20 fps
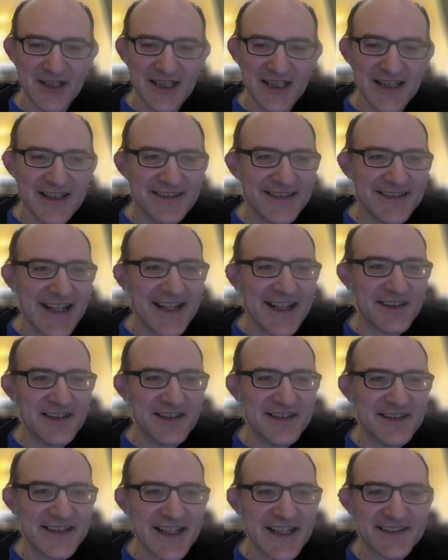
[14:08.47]
Takes
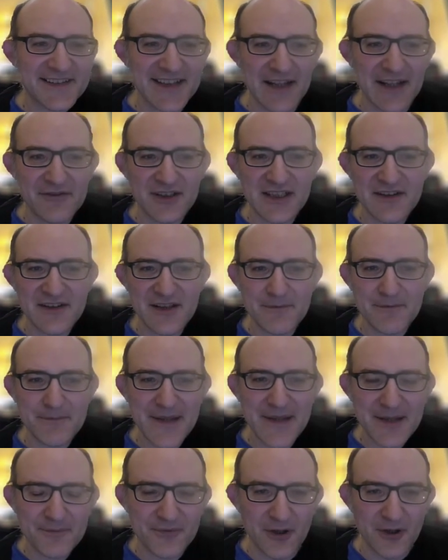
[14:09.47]
and d7, and the
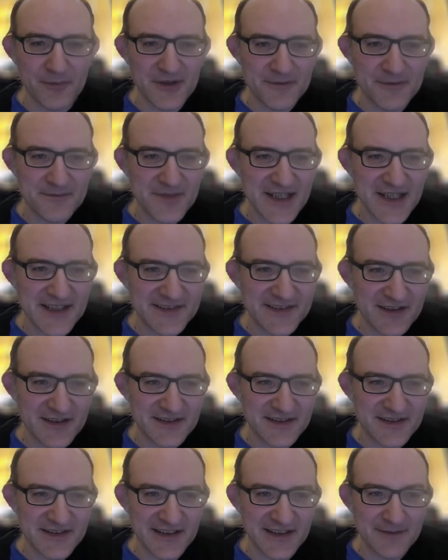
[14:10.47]
big problem is
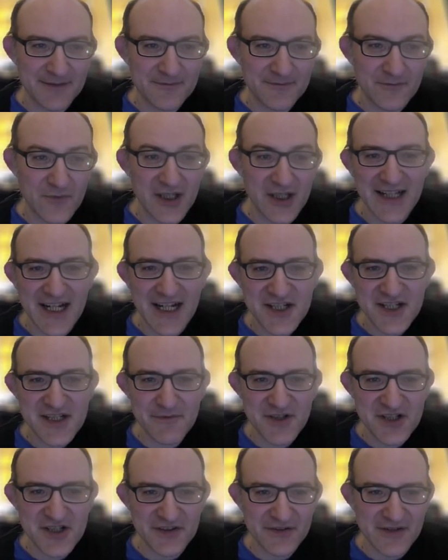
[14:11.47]
that,
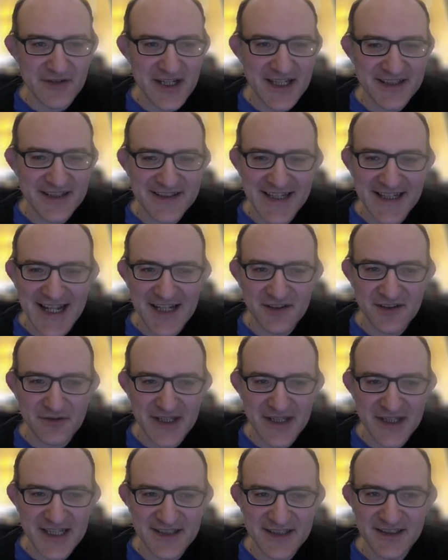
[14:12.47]
we're just threatening d8
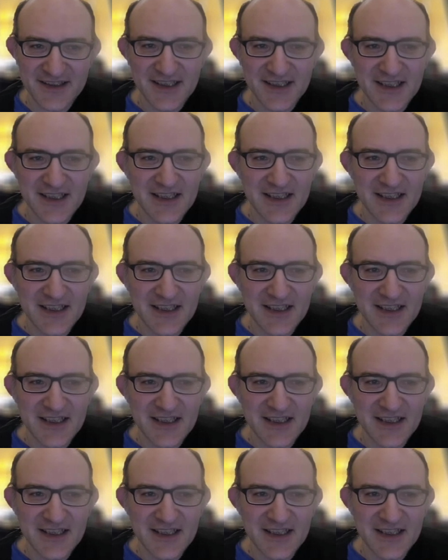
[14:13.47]
queen.